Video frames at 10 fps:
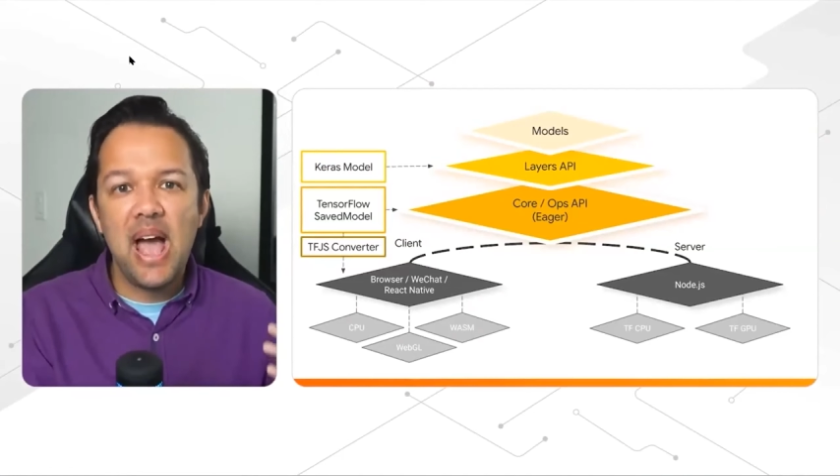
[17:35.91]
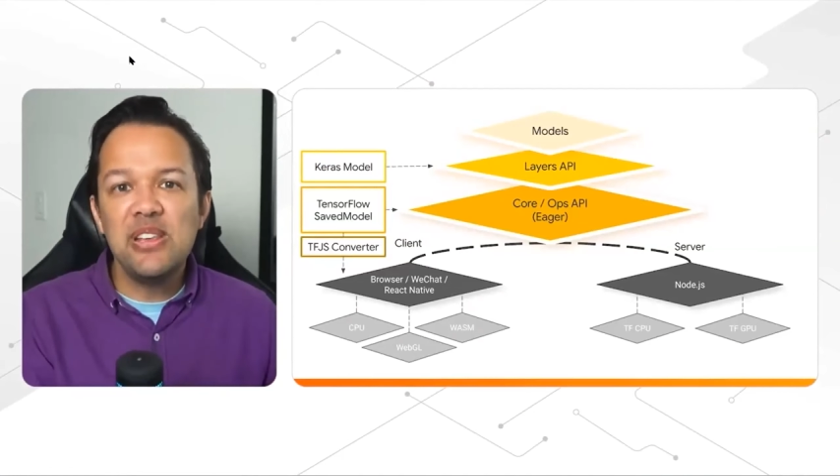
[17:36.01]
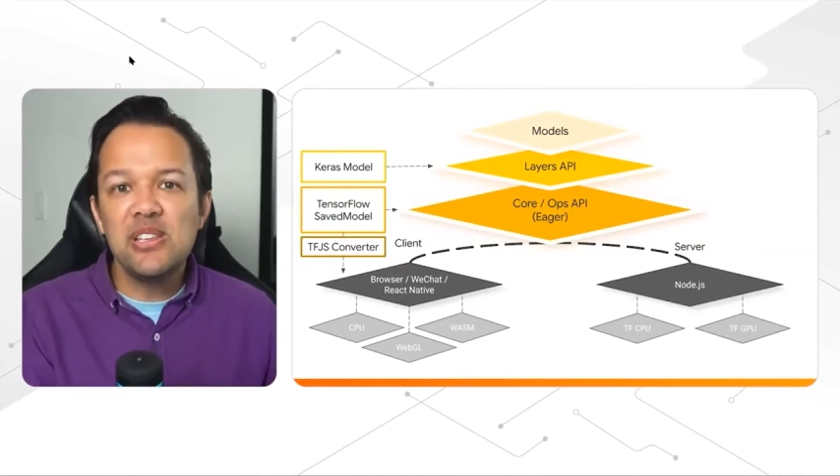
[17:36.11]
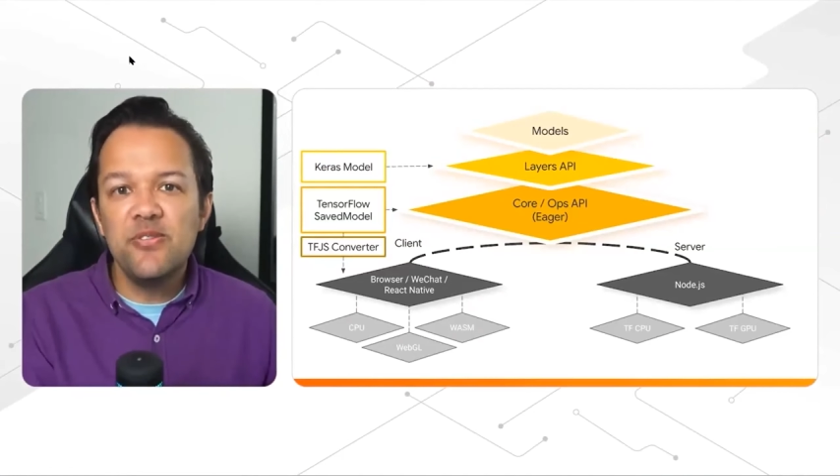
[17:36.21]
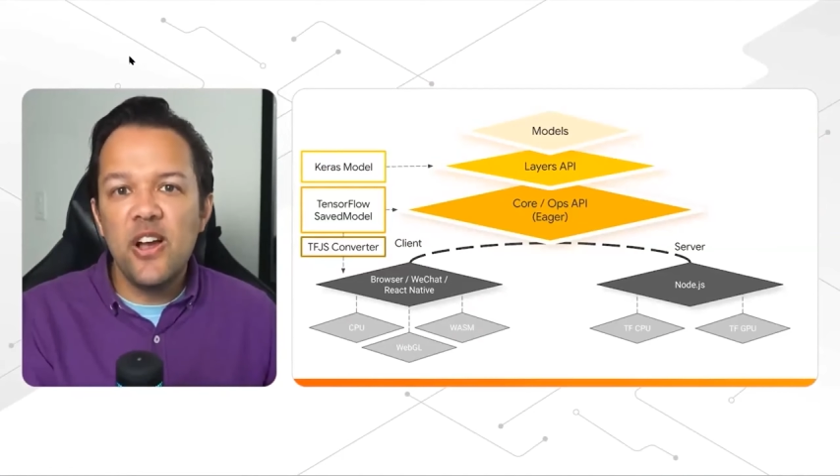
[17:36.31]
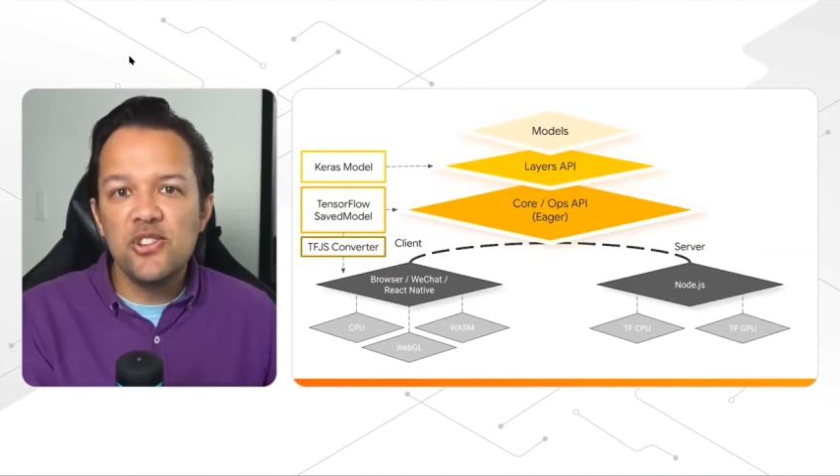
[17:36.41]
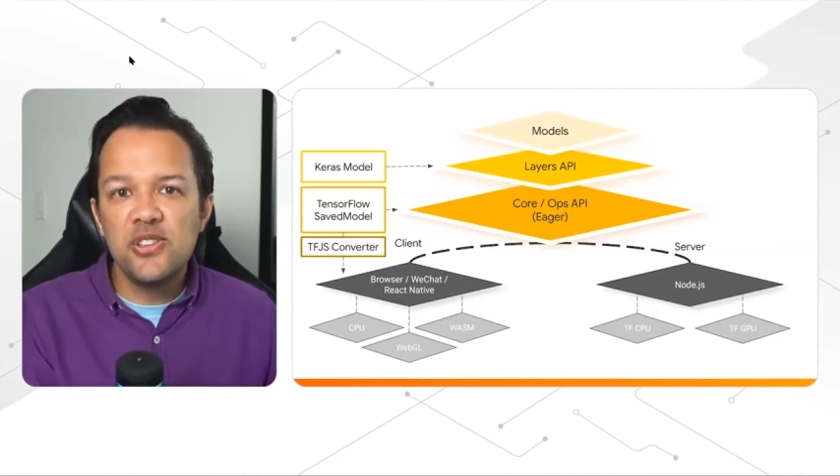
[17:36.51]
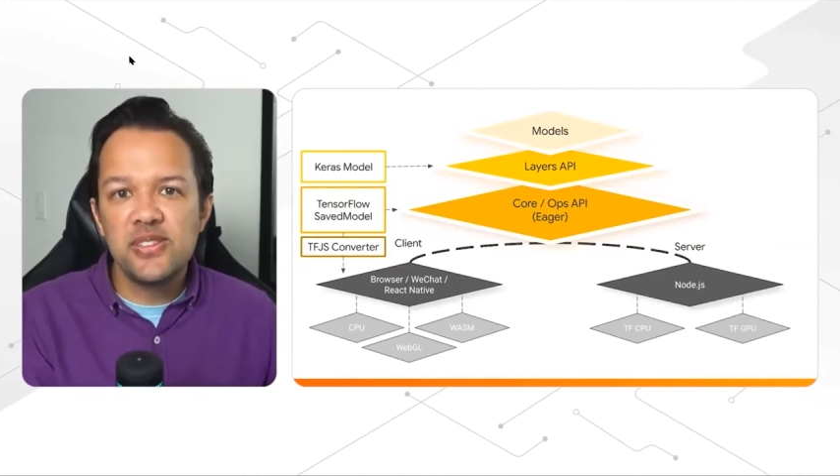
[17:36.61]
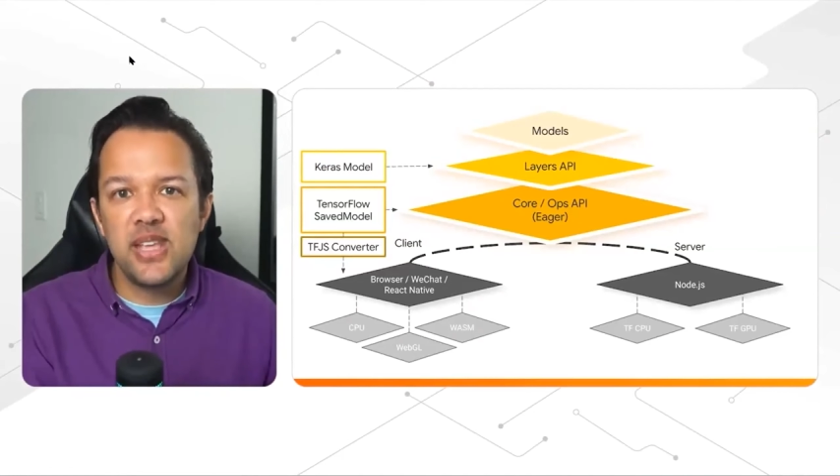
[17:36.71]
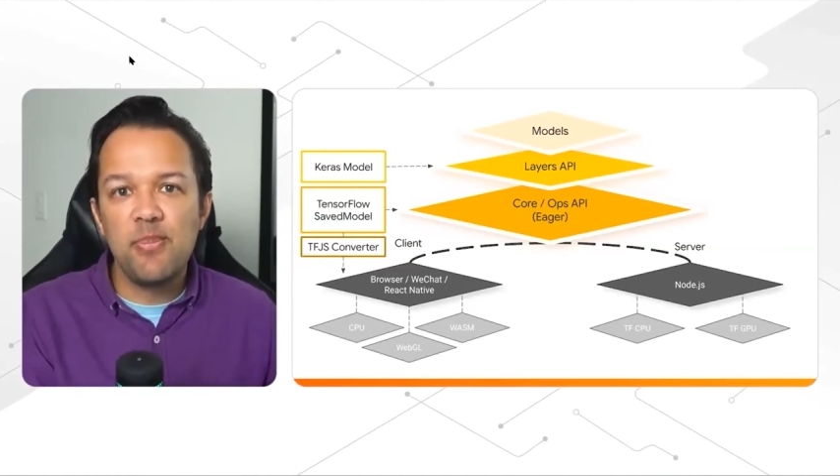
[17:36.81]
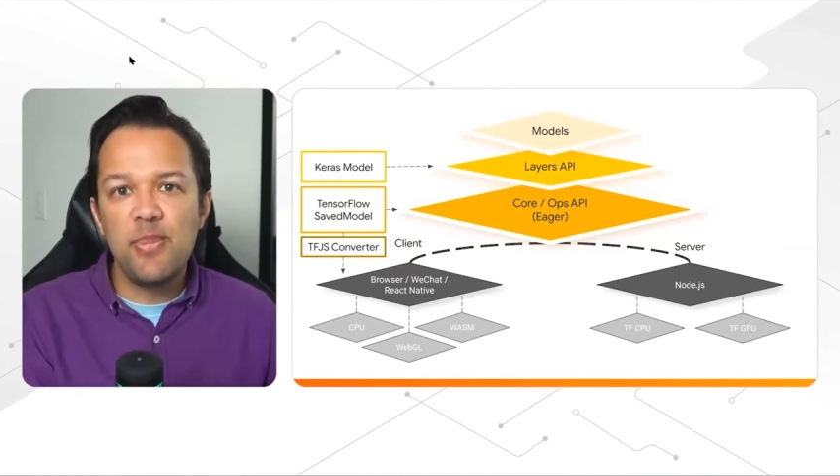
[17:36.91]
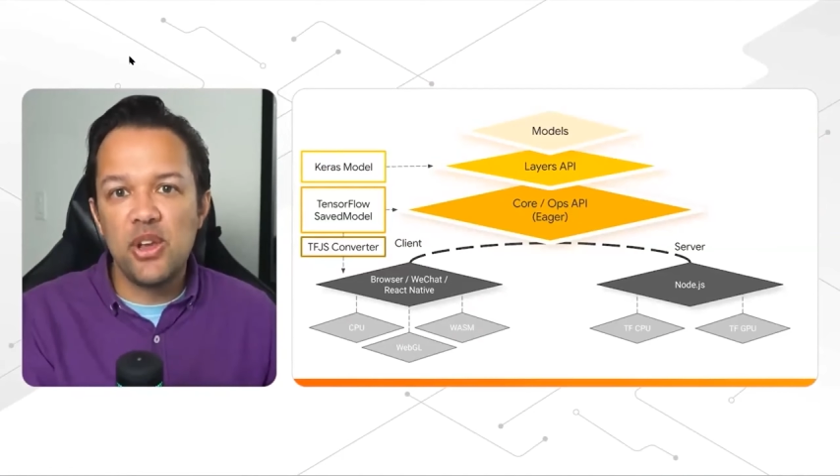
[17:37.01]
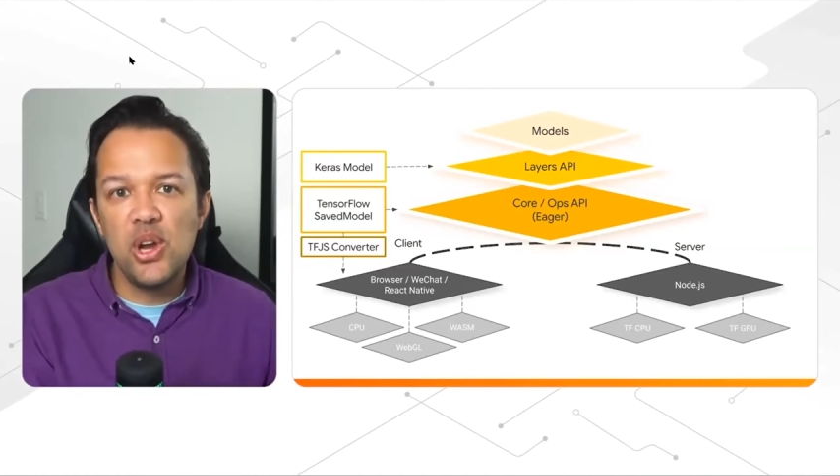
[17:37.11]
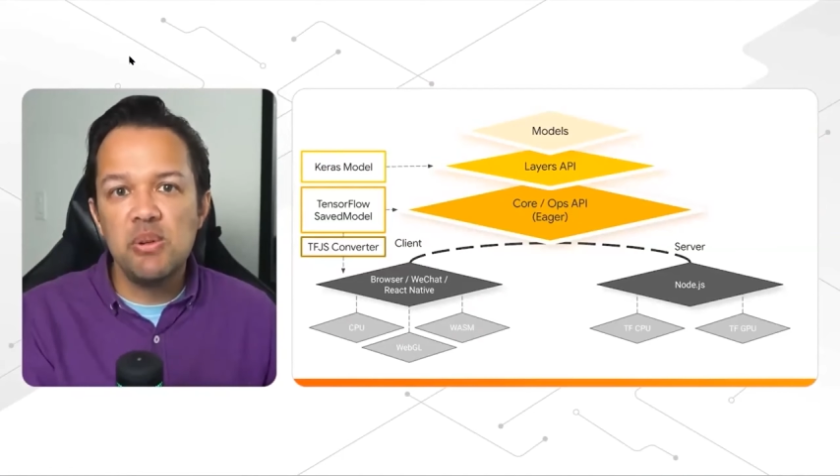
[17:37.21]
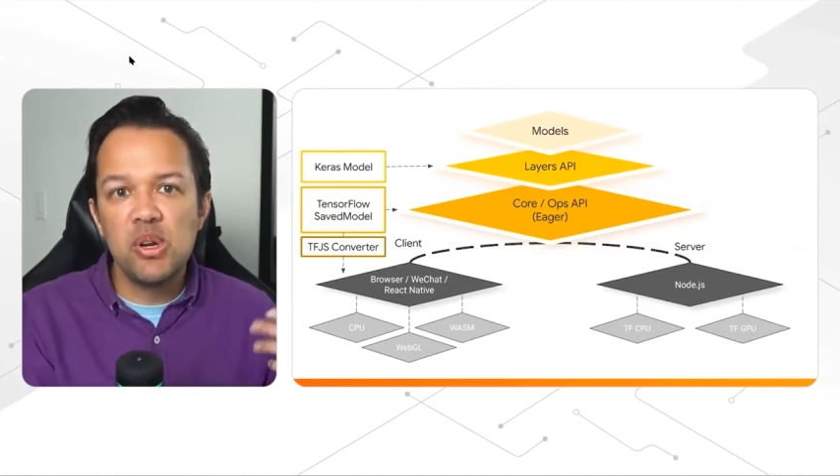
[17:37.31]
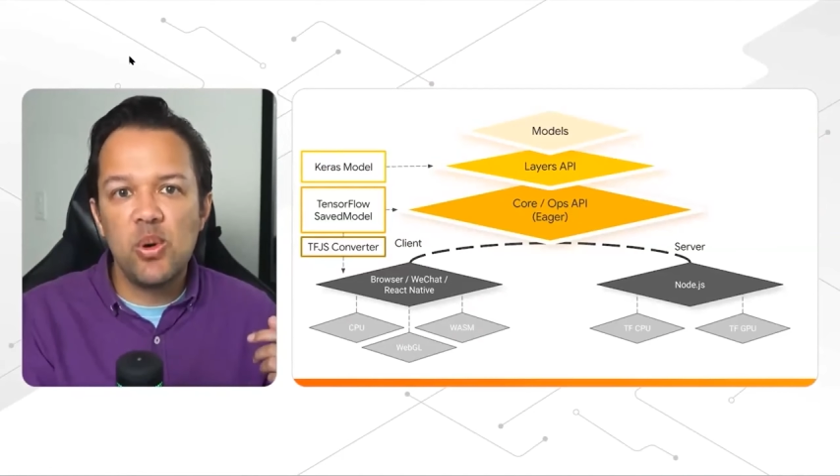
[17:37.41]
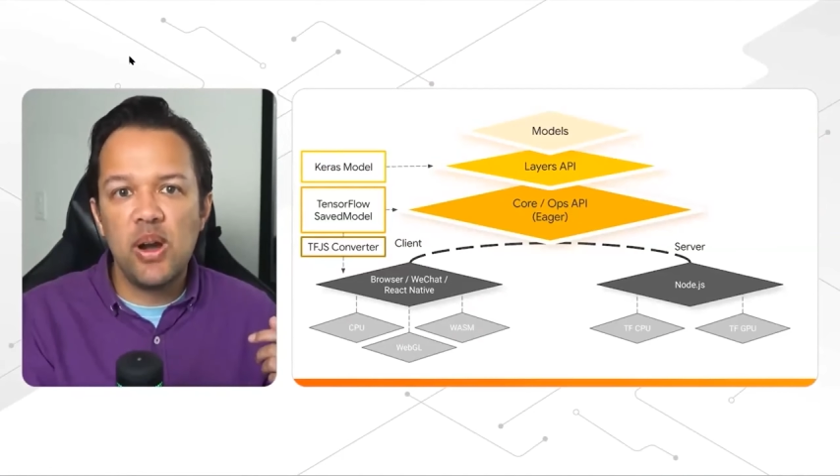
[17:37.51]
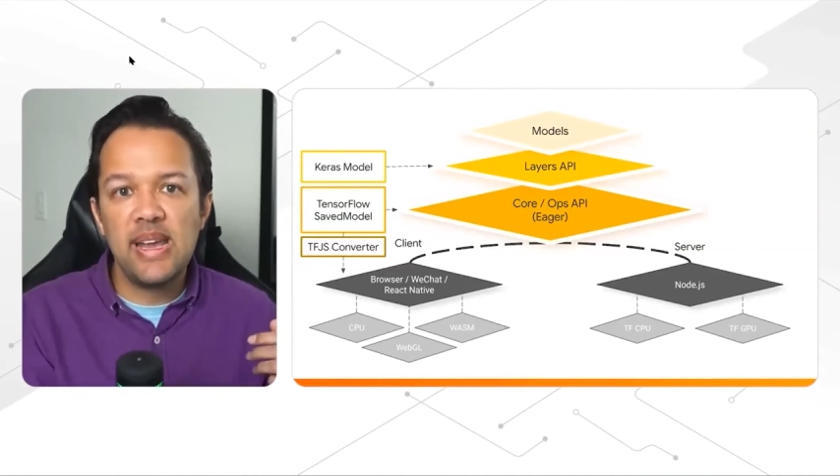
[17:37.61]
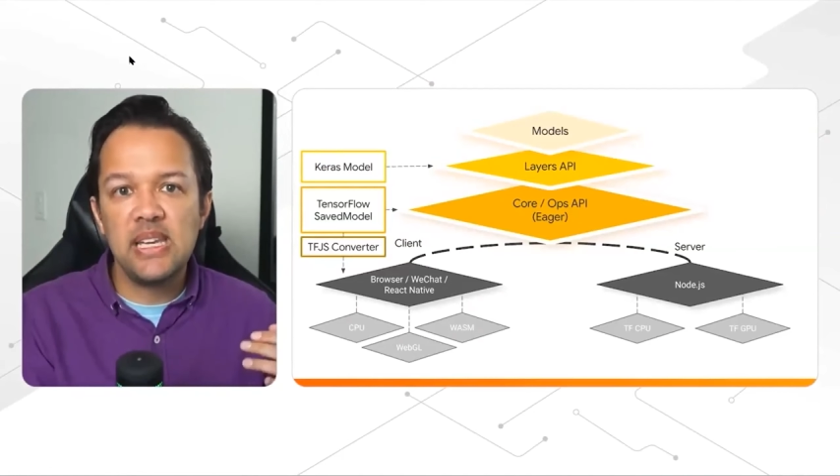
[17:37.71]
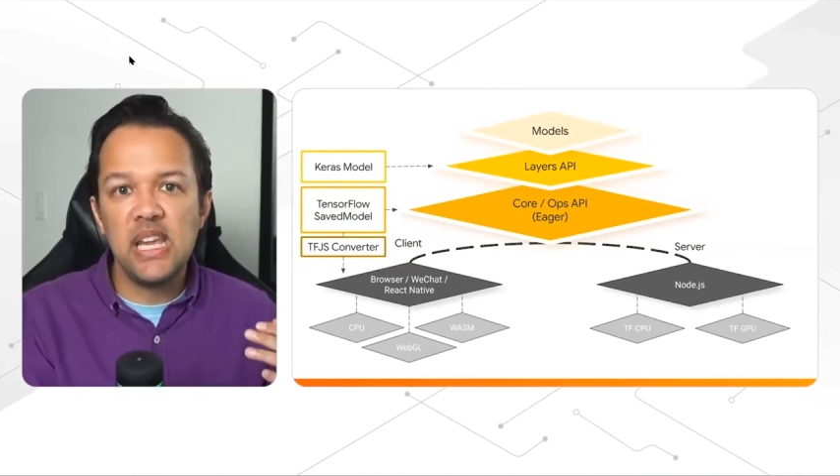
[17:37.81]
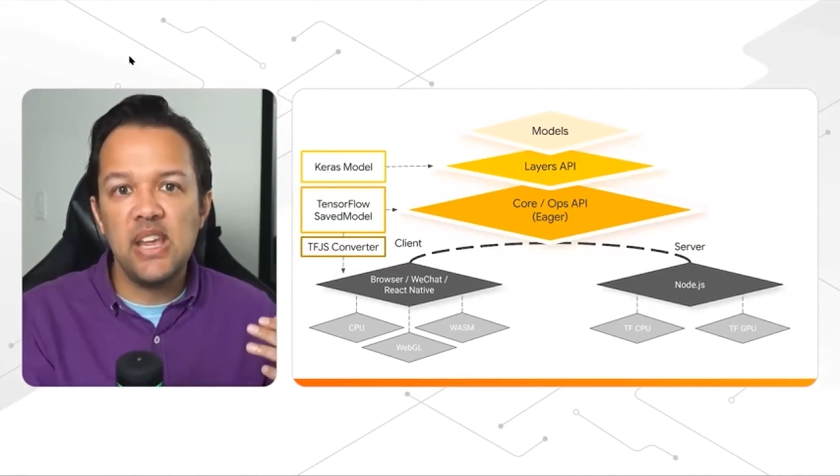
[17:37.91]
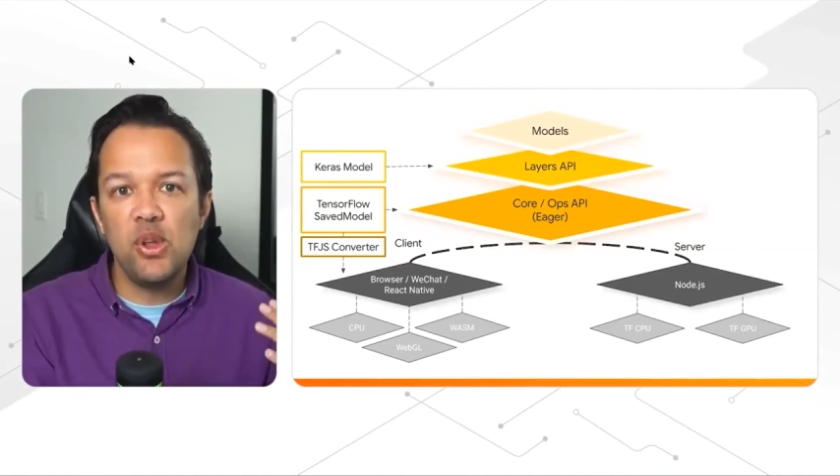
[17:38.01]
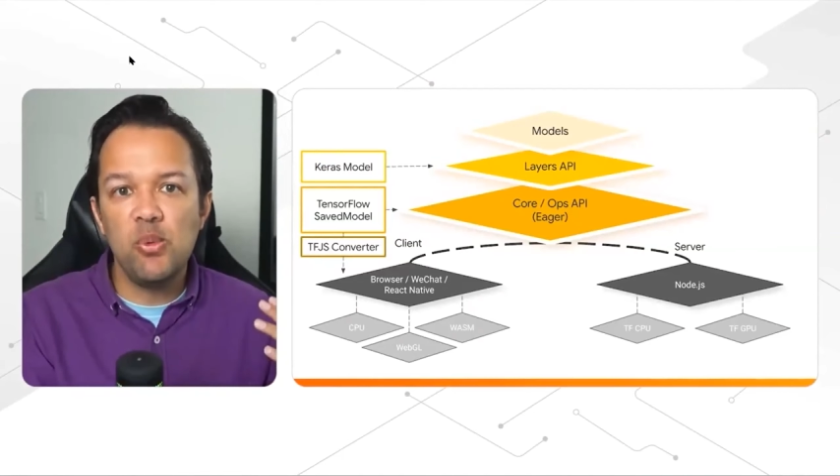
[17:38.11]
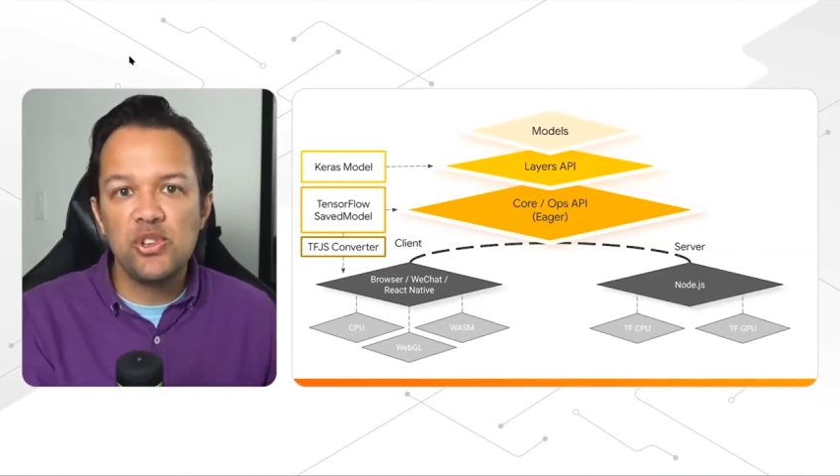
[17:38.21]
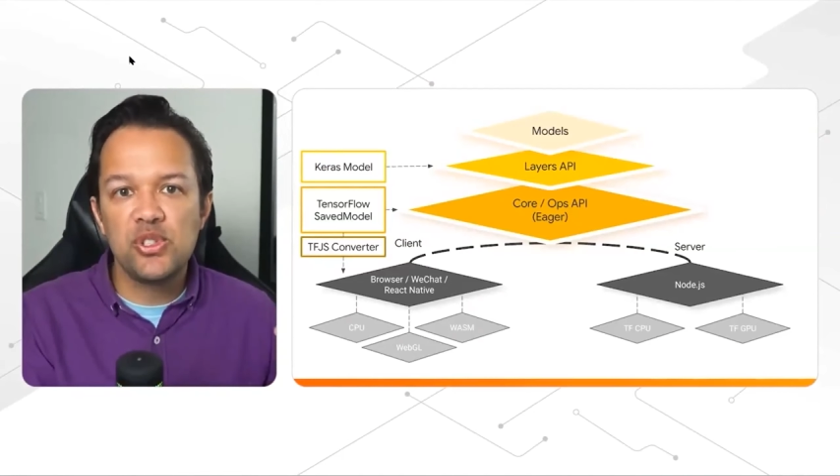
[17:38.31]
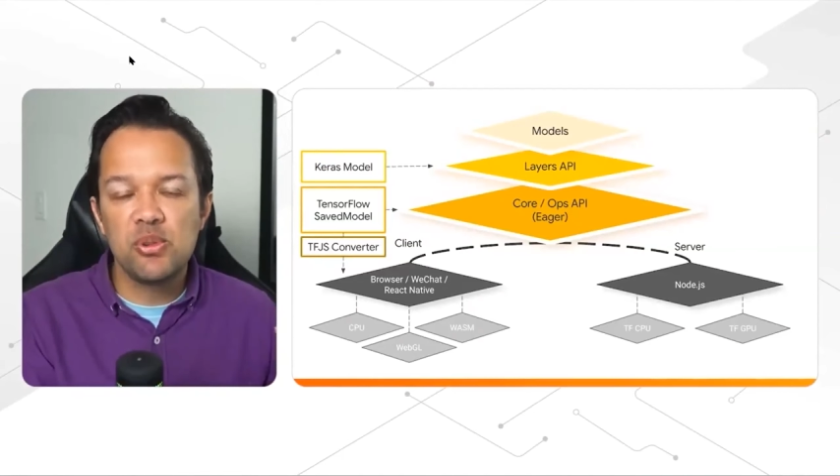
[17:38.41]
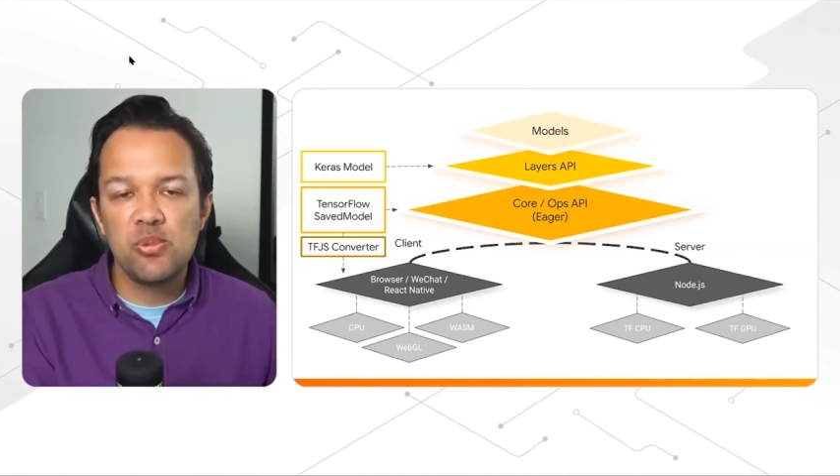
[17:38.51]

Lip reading: And this conversion step is only required if you wish